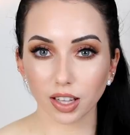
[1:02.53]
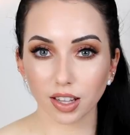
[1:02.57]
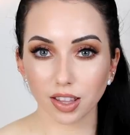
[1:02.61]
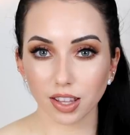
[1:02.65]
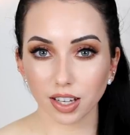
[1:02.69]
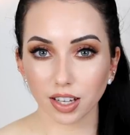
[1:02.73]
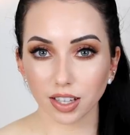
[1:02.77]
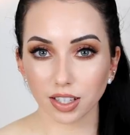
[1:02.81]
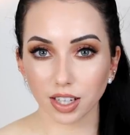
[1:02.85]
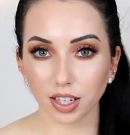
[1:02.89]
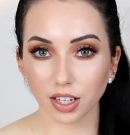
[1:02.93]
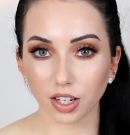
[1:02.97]
of the
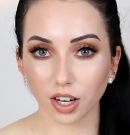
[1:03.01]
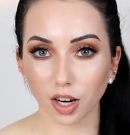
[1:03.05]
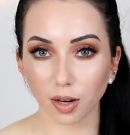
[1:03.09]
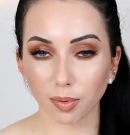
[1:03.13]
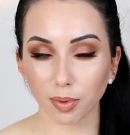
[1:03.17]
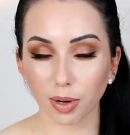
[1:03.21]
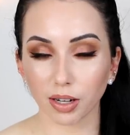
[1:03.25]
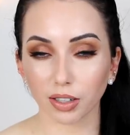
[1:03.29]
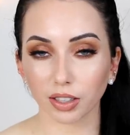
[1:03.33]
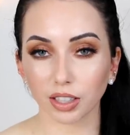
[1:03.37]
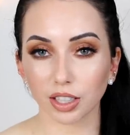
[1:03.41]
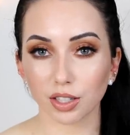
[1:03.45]
things I talk
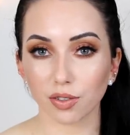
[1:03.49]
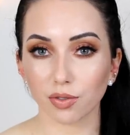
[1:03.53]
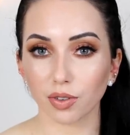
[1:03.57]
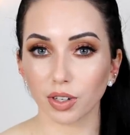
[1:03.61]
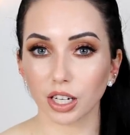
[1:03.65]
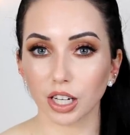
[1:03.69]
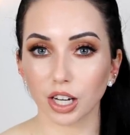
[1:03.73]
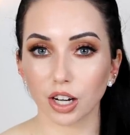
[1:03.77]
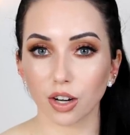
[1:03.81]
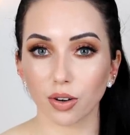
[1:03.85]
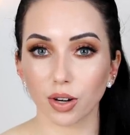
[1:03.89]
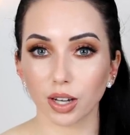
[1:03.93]
about in this
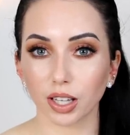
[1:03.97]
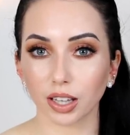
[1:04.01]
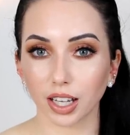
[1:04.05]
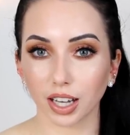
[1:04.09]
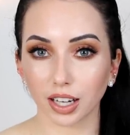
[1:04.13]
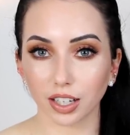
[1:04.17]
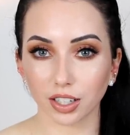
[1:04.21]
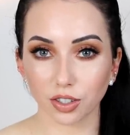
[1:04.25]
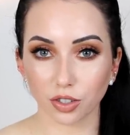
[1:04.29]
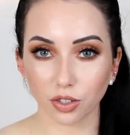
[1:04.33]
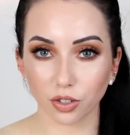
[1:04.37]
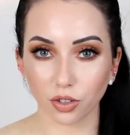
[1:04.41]
video, and
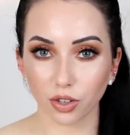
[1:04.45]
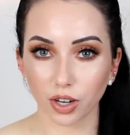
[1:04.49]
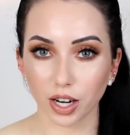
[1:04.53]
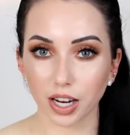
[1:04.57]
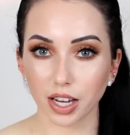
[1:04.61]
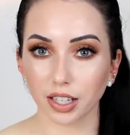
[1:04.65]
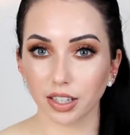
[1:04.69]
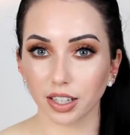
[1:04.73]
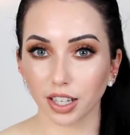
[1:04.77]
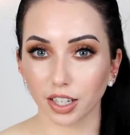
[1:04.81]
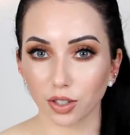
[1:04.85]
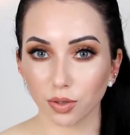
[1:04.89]
that is
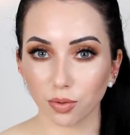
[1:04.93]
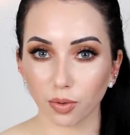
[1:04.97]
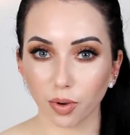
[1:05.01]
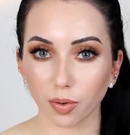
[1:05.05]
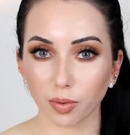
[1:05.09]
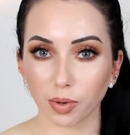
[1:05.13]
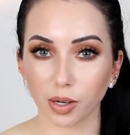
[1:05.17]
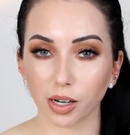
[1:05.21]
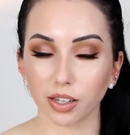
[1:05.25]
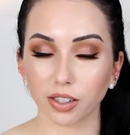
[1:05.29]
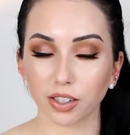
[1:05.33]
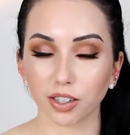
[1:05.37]
great. That's why
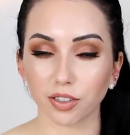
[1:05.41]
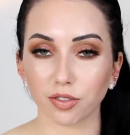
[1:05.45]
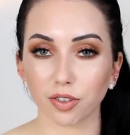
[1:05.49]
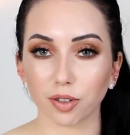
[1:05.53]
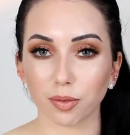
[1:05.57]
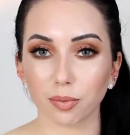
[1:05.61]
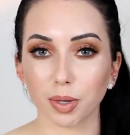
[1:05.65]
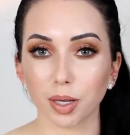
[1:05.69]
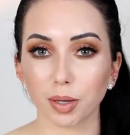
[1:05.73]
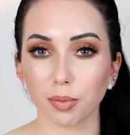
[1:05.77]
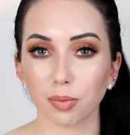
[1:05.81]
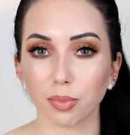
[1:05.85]
we are
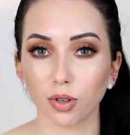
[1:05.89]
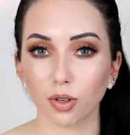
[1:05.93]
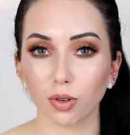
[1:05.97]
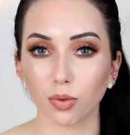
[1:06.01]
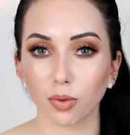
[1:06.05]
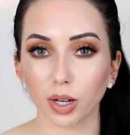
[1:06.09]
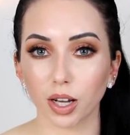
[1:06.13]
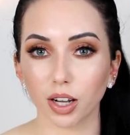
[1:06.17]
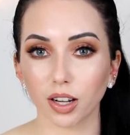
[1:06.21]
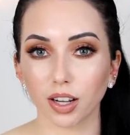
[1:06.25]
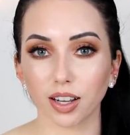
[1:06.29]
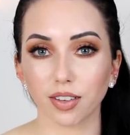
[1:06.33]
different people.
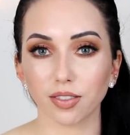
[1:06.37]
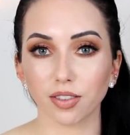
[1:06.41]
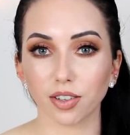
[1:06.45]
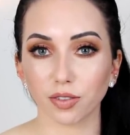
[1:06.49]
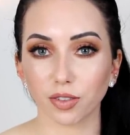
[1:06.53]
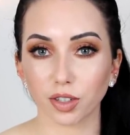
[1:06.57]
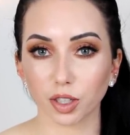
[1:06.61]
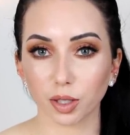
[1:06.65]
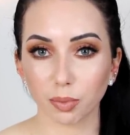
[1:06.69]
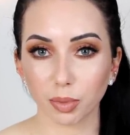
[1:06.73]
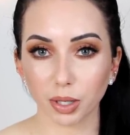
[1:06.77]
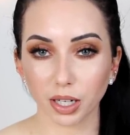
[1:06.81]
We all have
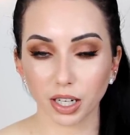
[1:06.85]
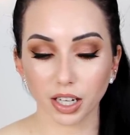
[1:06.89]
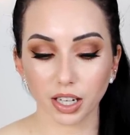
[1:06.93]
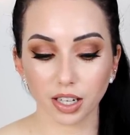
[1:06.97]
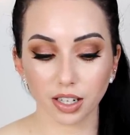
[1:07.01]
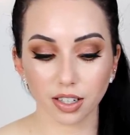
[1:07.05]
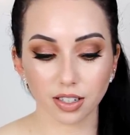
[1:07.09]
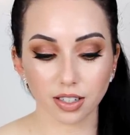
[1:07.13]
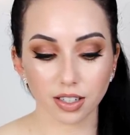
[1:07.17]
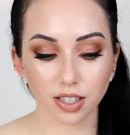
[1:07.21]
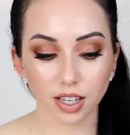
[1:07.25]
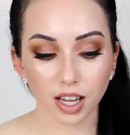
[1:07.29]
different
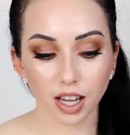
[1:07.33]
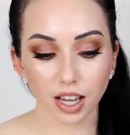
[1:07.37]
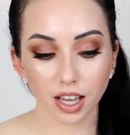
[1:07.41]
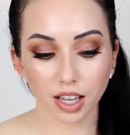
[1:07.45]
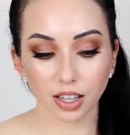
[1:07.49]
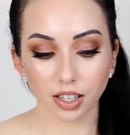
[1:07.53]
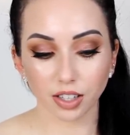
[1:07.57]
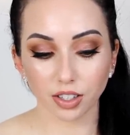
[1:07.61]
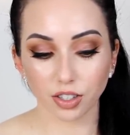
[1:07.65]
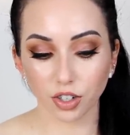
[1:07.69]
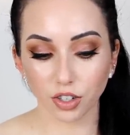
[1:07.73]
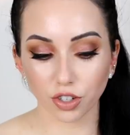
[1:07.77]
opinions.
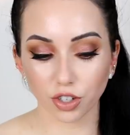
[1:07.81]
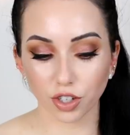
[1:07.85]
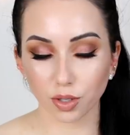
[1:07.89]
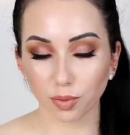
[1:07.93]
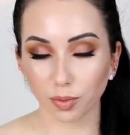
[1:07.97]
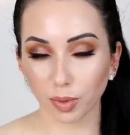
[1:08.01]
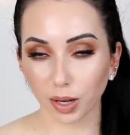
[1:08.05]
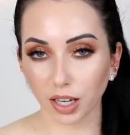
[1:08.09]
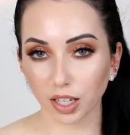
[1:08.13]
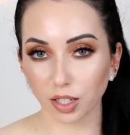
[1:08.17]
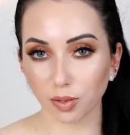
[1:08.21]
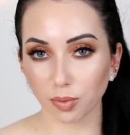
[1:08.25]
These are just
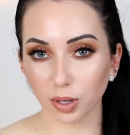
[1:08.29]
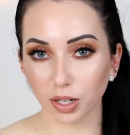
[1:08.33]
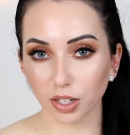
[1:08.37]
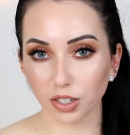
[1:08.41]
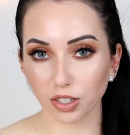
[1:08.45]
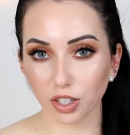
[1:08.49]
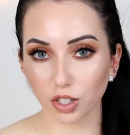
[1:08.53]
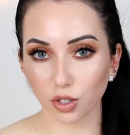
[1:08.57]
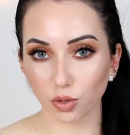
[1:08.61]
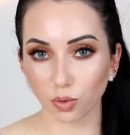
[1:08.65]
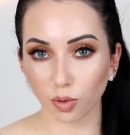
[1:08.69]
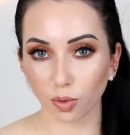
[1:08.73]
my
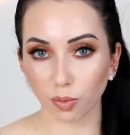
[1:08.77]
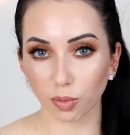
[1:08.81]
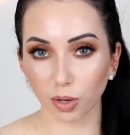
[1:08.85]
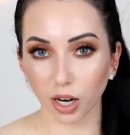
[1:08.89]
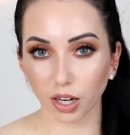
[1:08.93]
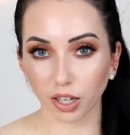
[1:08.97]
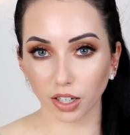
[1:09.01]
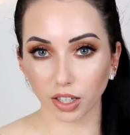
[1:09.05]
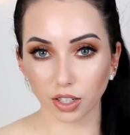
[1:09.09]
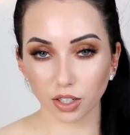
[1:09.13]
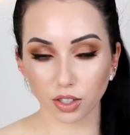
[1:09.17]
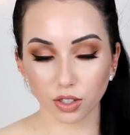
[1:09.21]
experiences with
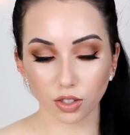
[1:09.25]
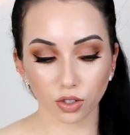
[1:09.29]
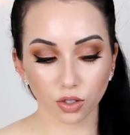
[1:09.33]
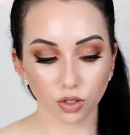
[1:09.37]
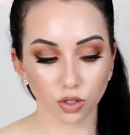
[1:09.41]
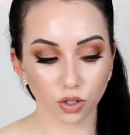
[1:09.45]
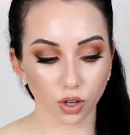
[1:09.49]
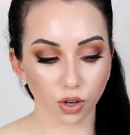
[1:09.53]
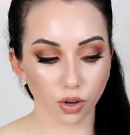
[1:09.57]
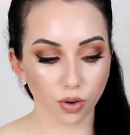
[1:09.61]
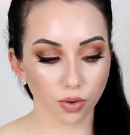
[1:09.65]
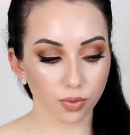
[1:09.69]
products,
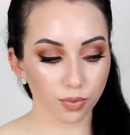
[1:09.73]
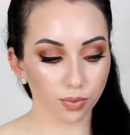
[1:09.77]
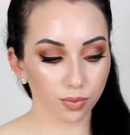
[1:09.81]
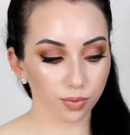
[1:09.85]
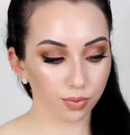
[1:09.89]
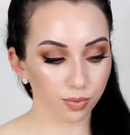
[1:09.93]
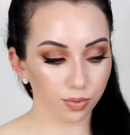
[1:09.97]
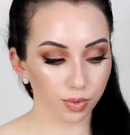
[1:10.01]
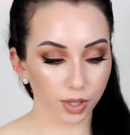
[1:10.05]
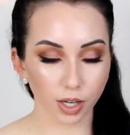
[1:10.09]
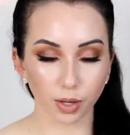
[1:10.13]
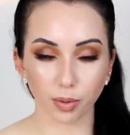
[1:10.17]
so
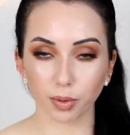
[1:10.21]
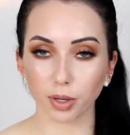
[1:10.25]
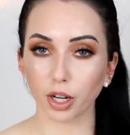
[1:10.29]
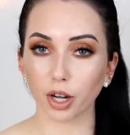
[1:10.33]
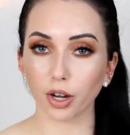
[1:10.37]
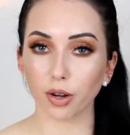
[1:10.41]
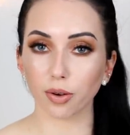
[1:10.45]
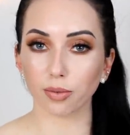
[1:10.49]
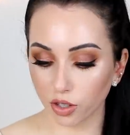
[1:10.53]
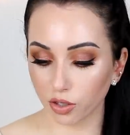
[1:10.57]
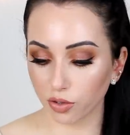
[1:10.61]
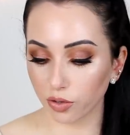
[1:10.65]
here we go.
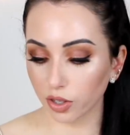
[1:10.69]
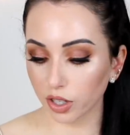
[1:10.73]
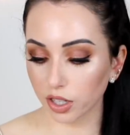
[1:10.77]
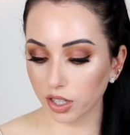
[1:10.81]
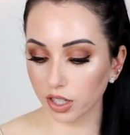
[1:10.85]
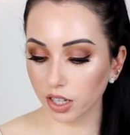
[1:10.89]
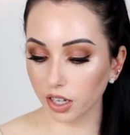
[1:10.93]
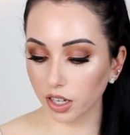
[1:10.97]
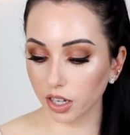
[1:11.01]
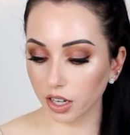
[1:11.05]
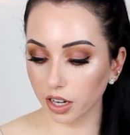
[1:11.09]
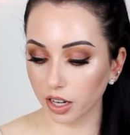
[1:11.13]
This
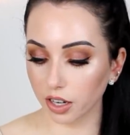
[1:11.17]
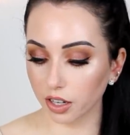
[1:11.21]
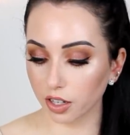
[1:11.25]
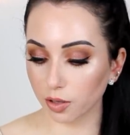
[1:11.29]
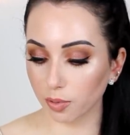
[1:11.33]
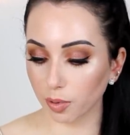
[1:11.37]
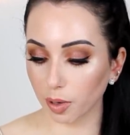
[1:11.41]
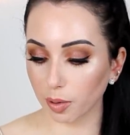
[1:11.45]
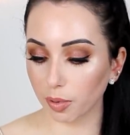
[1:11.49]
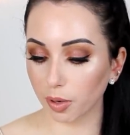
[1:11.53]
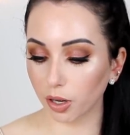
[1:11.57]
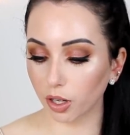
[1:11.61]
first thing here
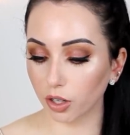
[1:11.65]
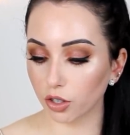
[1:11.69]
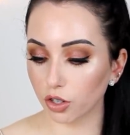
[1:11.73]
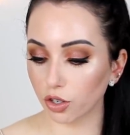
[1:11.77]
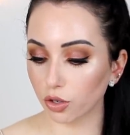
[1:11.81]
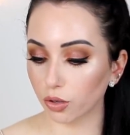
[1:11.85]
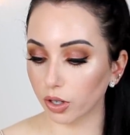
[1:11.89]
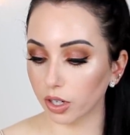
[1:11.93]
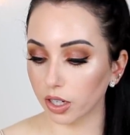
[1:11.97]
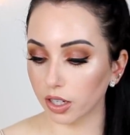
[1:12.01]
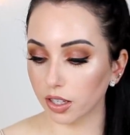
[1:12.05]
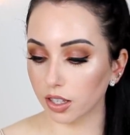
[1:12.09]
is by Paula's
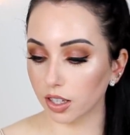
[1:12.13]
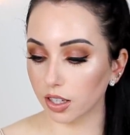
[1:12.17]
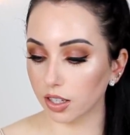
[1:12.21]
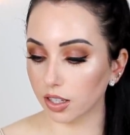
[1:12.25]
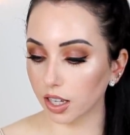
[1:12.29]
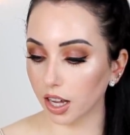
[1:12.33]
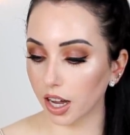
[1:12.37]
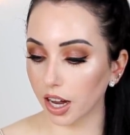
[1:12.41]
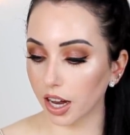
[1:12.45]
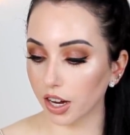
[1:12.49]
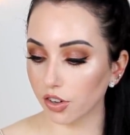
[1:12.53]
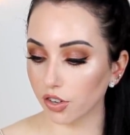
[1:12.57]
Choice. It's
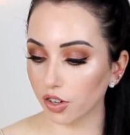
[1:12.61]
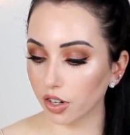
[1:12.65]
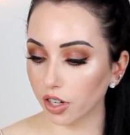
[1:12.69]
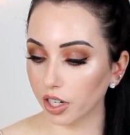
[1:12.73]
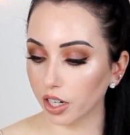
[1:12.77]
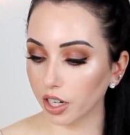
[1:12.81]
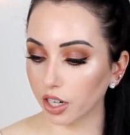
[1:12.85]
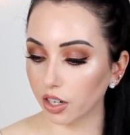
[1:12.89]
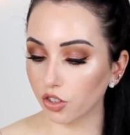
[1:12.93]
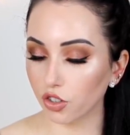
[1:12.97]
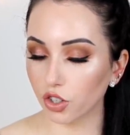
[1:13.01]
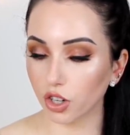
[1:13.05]
the
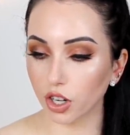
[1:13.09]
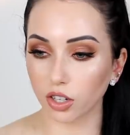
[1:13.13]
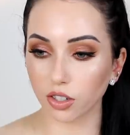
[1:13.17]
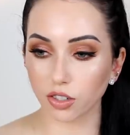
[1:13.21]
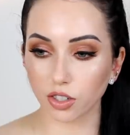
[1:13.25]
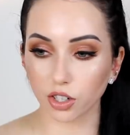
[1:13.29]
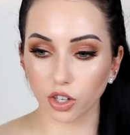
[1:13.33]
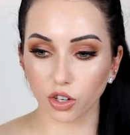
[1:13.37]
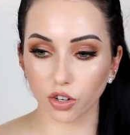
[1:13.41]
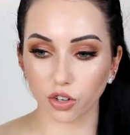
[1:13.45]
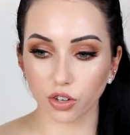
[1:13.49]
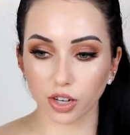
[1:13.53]
Hydrating Gel
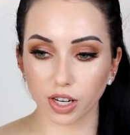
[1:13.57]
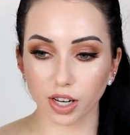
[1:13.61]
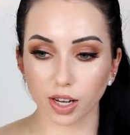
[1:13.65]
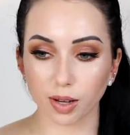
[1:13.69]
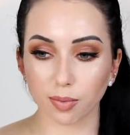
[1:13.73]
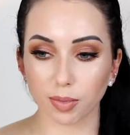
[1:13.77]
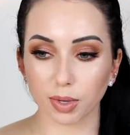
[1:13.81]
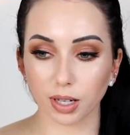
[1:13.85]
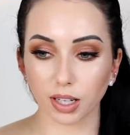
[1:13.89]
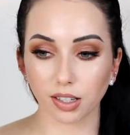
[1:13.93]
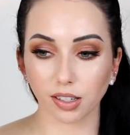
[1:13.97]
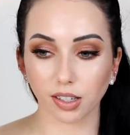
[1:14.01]
to
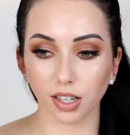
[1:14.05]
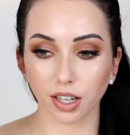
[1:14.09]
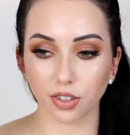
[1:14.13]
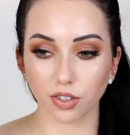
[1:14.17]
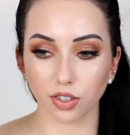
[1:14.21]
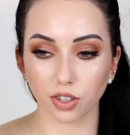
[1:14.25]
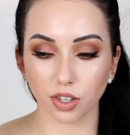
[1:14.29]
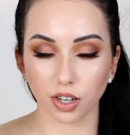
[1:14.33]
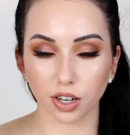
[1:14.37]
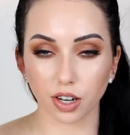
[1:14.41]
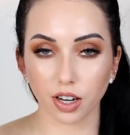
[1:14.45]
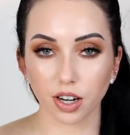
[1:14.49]
Cream
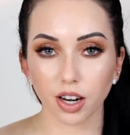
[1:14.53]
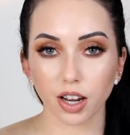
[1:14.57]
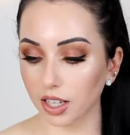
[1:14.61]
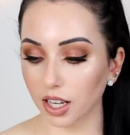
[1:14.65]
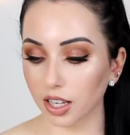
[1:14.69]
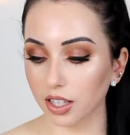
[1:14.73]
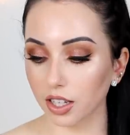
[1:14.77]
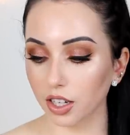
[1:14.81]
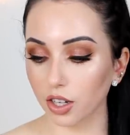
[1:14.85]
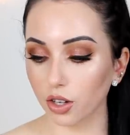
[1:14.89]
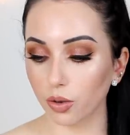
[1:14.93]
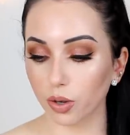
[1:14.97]
Cleanser. It
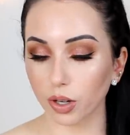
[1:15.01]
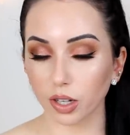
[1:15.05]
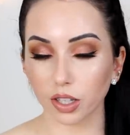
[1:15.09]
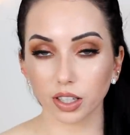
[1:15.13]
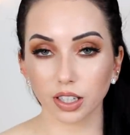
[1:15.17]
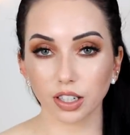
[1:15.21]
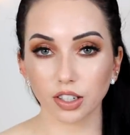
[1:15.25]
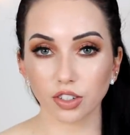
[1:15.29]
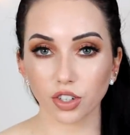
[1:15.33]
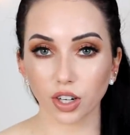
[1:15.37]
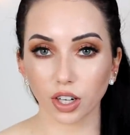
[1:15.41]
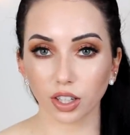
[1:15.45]
says it
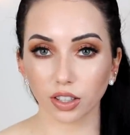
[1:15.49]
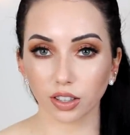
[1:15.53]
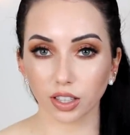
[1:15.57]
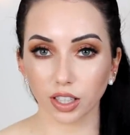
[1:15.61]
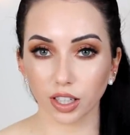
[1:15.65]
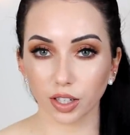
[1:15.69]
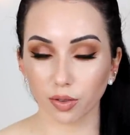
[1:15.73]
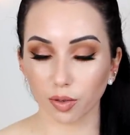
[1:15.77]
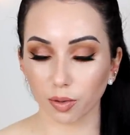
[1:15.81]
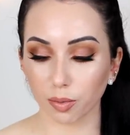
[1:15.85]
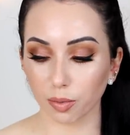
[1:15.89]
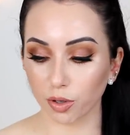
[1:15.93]
quickly and
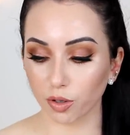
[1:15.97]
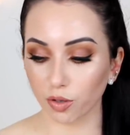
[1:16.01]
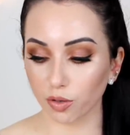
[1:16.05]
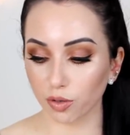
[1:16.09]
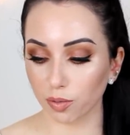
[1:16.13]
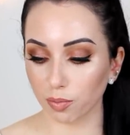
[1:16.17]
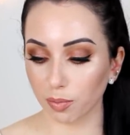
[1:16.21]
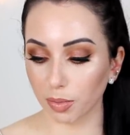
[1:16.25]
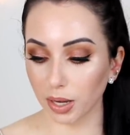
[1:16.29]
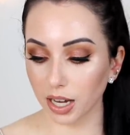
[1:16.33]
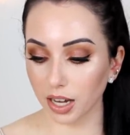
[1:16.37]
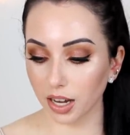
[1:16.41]
gently
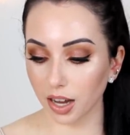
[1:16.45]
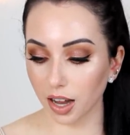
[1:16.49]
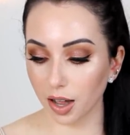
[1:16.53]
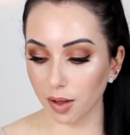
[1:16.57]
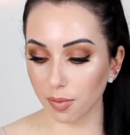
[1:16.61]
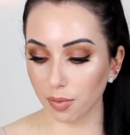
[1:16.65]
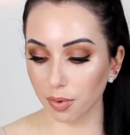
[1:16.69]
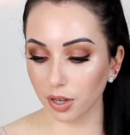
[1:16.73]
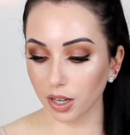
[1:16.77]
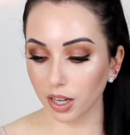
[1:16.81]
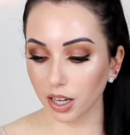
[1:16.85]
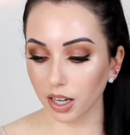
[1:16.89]
removes
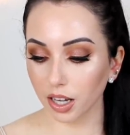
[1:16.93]
makeup,